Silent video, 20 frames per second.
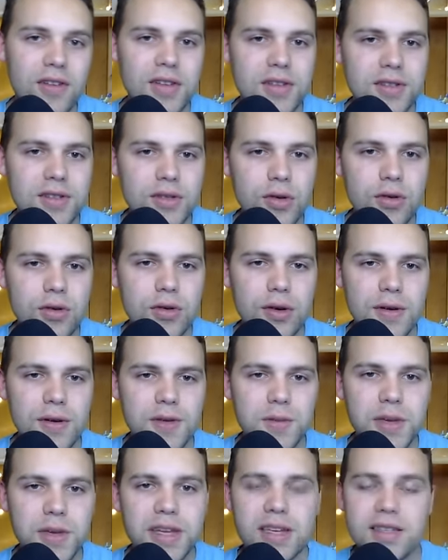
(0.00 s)
as
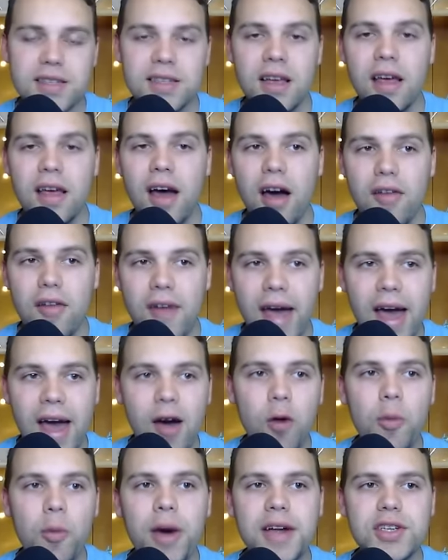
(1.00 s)
Sucrose because of
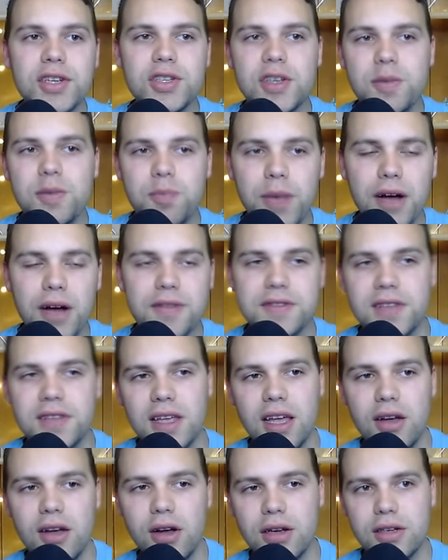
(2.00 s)
how much she buffs the
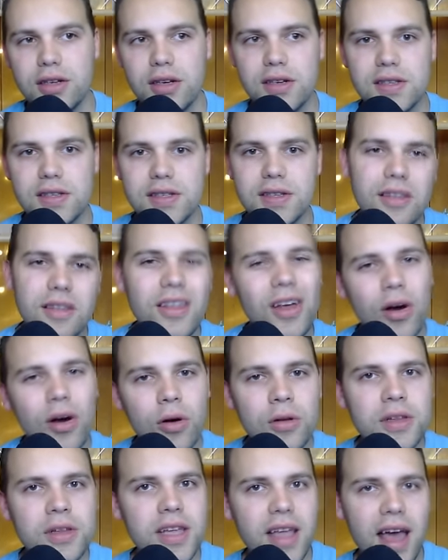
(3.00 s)
characters. The
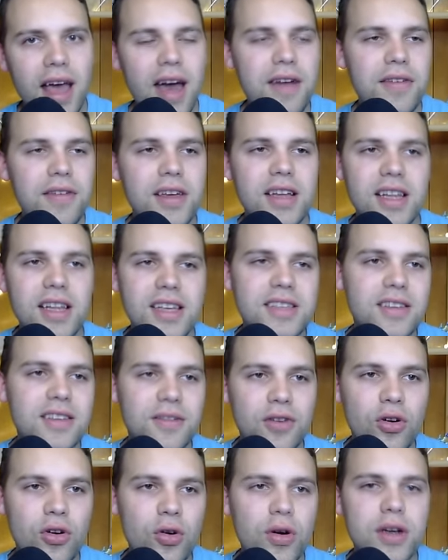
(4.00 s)
only caveat is,
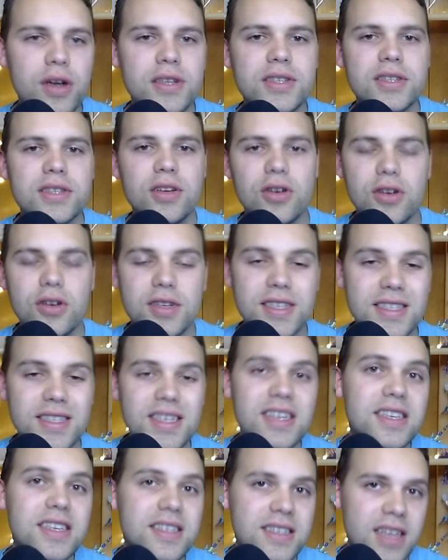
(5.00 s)
of course, her
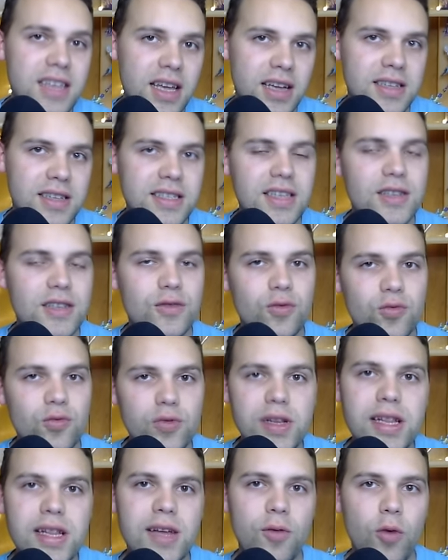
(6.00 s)
C6 is
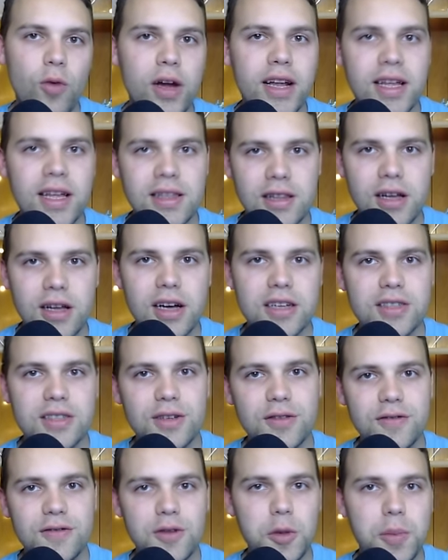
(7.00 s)
really what unlocks
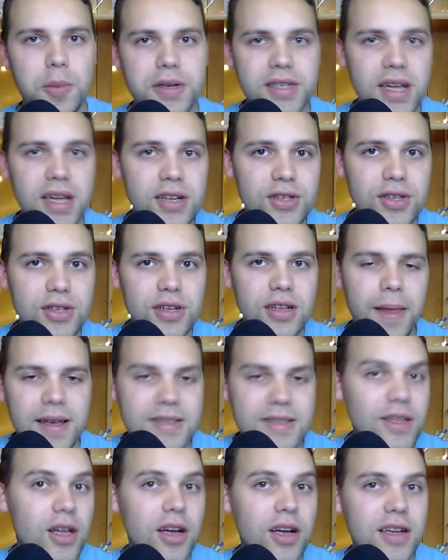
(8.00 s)
her full potential.
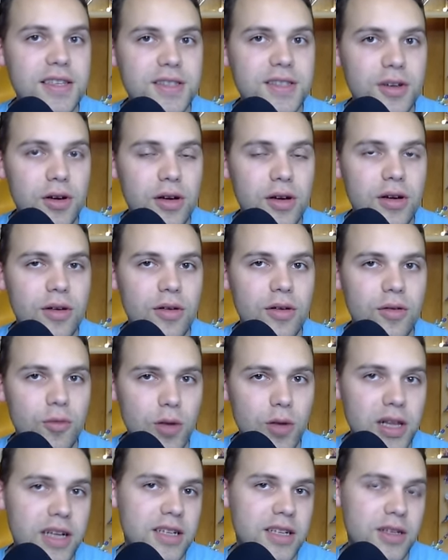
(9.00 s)
As long as you're
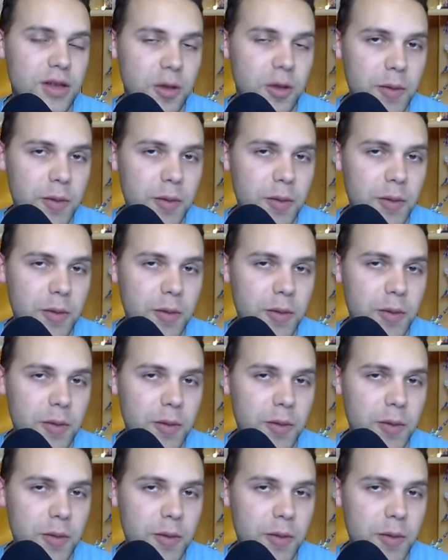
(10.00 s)
willing to look